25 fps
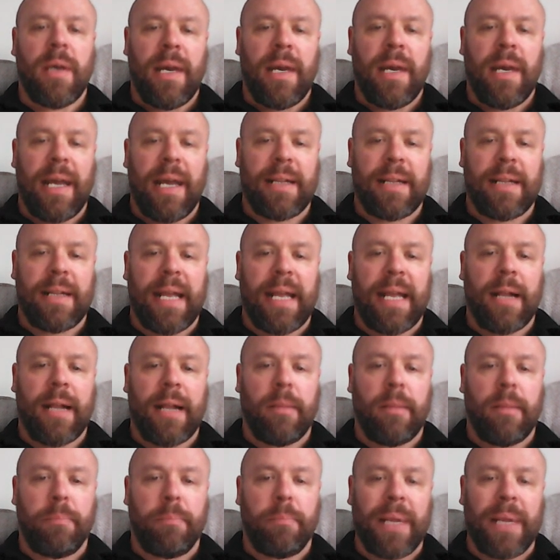It
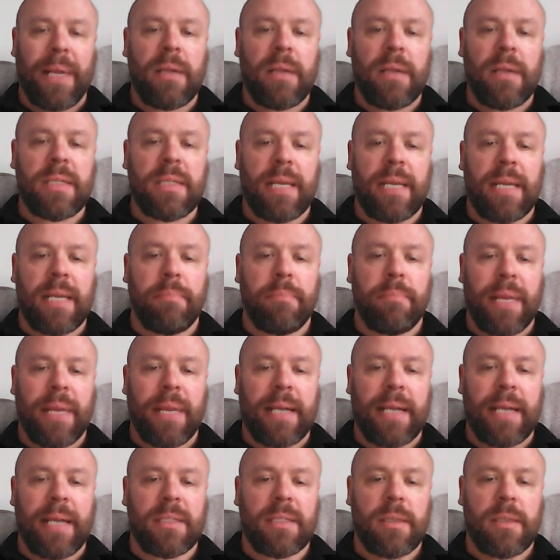then builds in
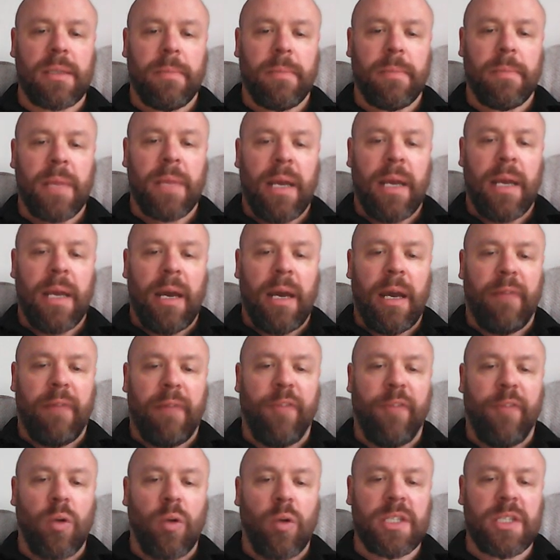place,
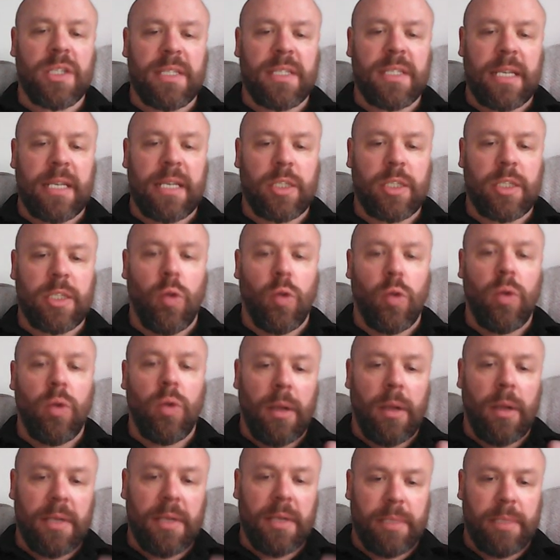forces this low
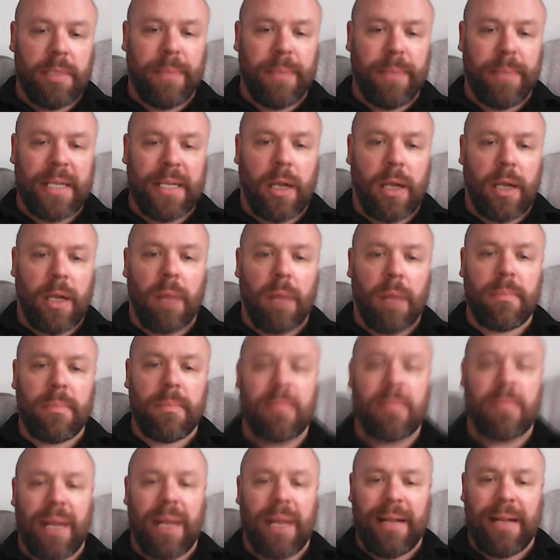to
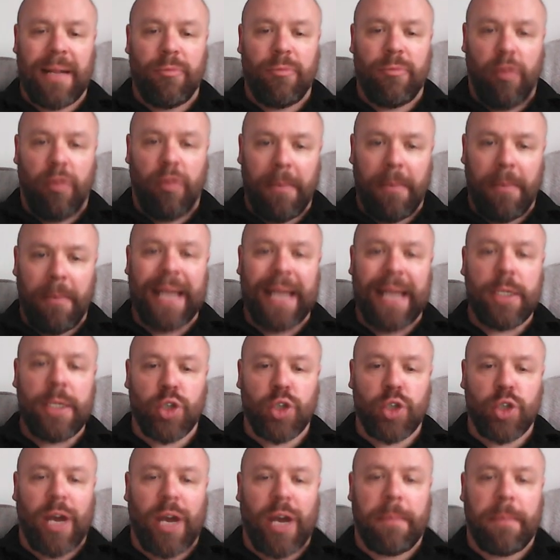become and remain
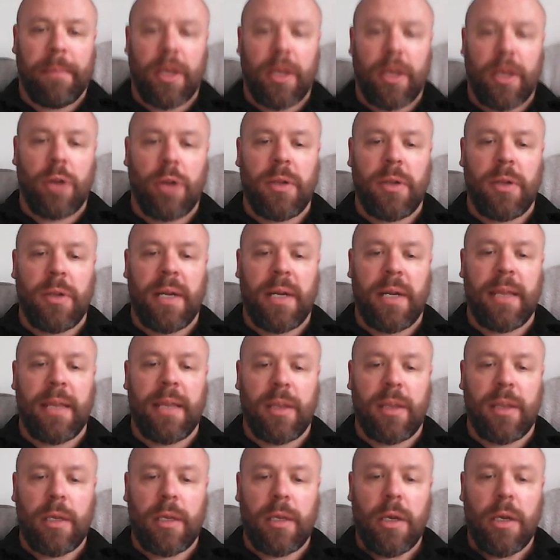trapped
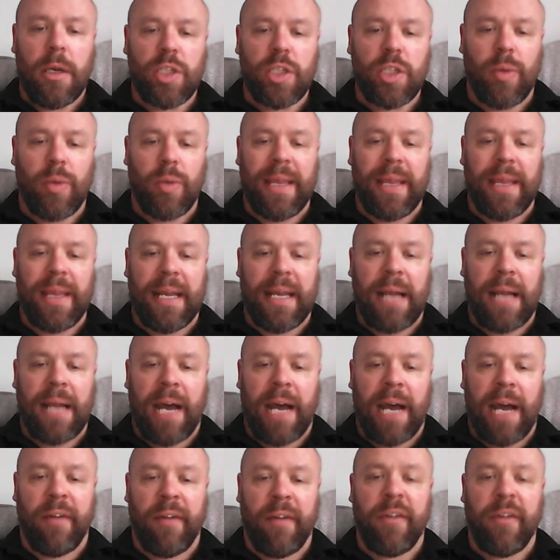underneath. So we then
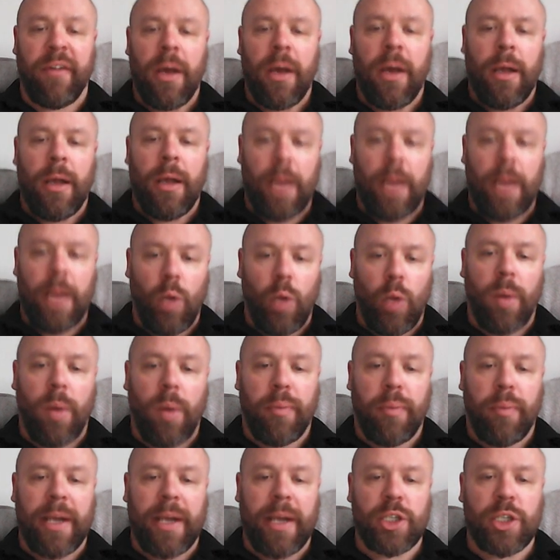have lower
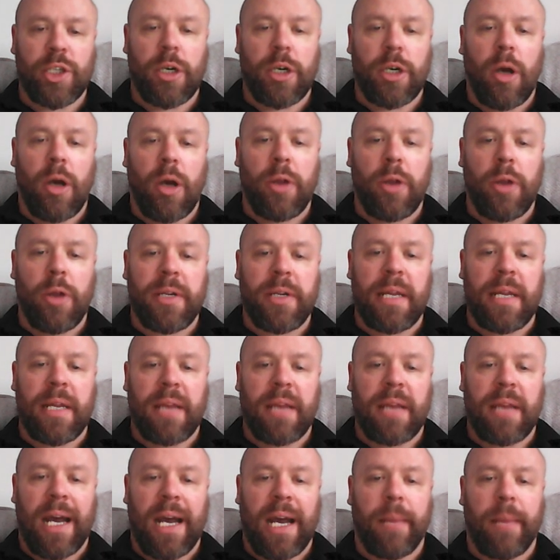pressure
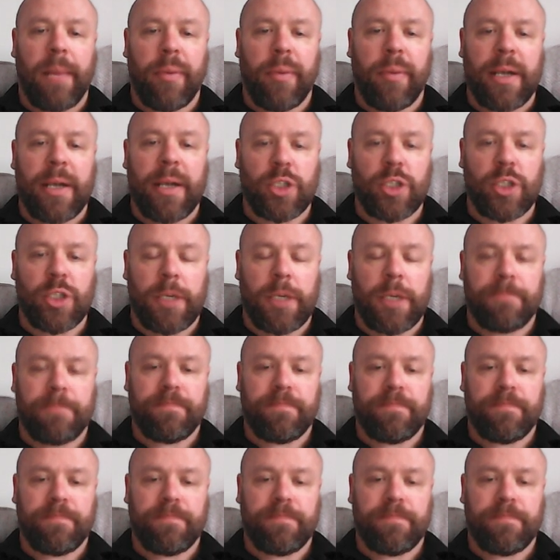underneath higher pressure.